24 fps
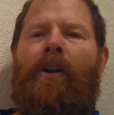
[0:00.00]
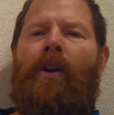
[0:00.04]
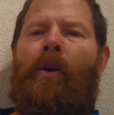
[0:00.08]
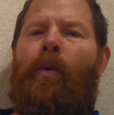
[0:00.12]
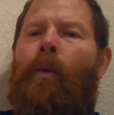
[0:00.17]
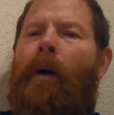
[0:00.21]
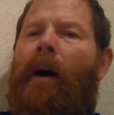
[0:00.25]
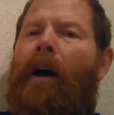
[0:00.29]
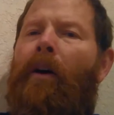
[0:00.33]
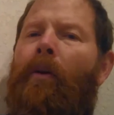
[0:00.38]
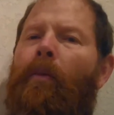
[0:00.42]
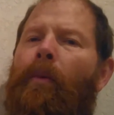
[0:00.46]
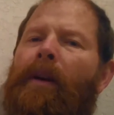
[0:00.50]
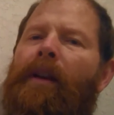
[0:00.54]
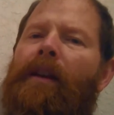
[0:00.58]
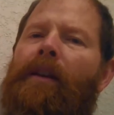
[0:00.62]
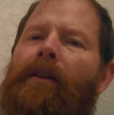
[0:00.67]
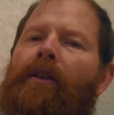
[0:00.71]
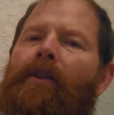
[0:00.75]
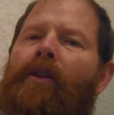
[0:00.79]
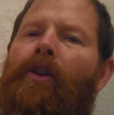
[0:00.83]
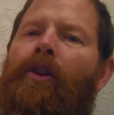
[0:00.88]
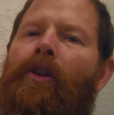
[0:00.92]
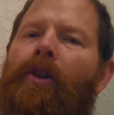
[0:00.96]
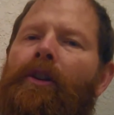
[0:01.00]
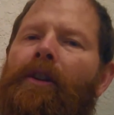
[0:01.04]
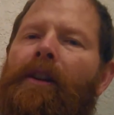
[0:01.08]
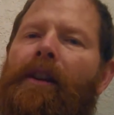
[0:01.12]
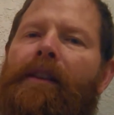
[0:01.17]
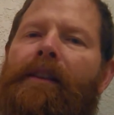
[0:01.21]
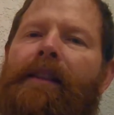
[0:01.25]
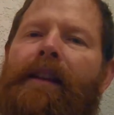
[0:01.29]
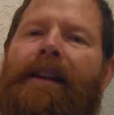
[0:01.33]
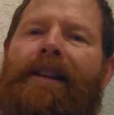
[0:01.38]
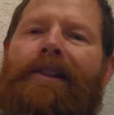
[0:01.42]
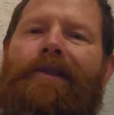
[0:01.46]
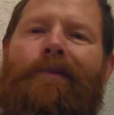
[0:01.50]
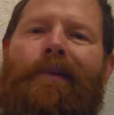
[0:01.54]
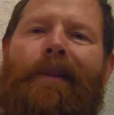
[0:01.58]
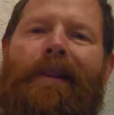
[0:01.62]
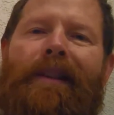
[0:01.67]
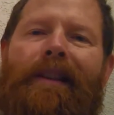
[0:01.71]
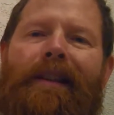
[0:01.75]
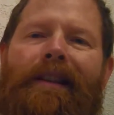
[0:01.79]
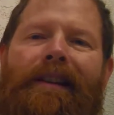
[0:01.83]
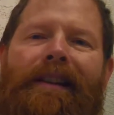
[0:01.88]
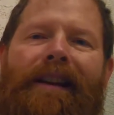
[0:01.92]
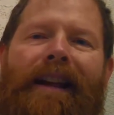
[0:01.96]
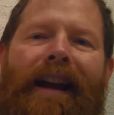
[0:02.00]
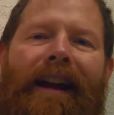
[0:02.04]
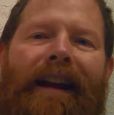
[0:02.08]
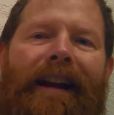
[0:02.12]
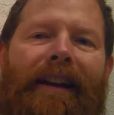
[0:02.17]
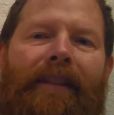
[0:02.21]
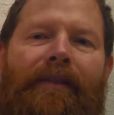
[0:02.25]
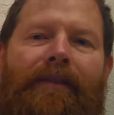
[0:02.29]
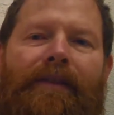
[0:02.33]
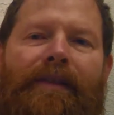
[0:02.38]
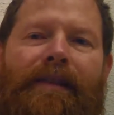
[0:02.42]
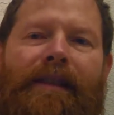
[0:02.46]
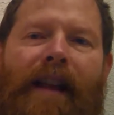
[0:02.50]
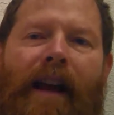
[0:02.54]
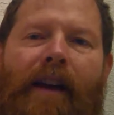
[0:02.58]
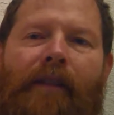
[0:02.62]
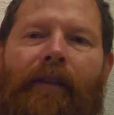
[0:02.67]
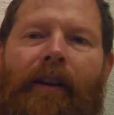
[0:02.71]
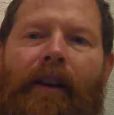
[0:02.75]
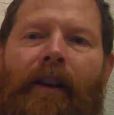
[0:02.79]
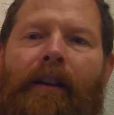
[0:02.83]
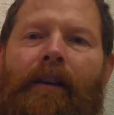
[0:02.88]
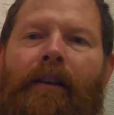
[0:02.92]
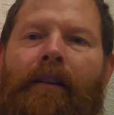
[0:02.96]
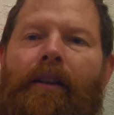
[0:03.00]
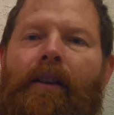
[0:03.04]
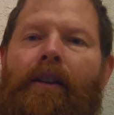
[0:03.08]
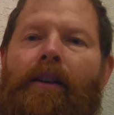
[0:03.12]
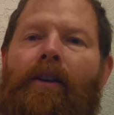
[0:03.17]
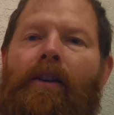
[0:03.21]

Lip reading: Well, we learned that things with negative 7